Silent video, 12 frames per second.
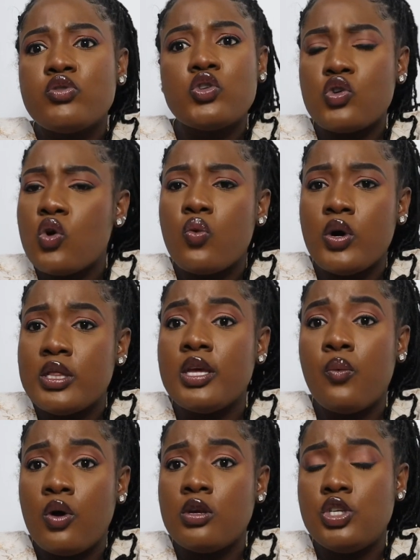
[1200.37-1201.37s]
show what
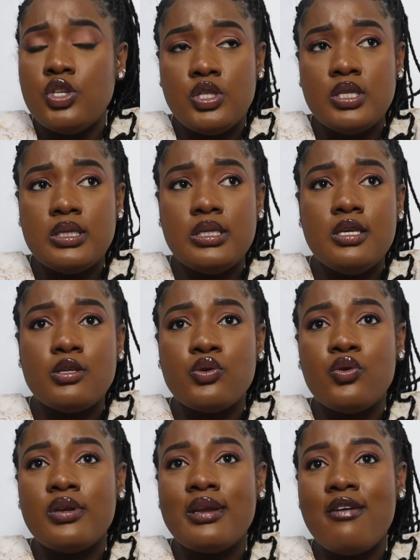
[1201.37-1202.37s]
they want you to see.
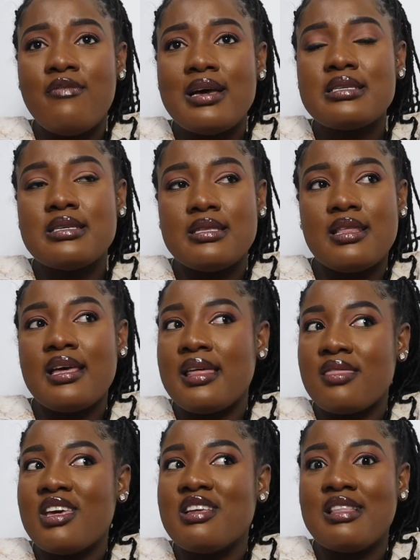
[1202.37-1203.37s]
So never sit there
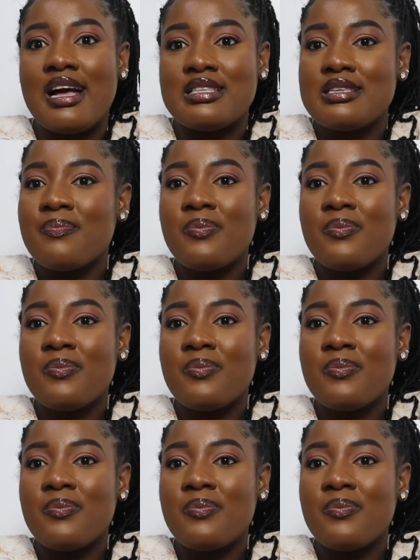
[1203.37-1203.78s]
and think that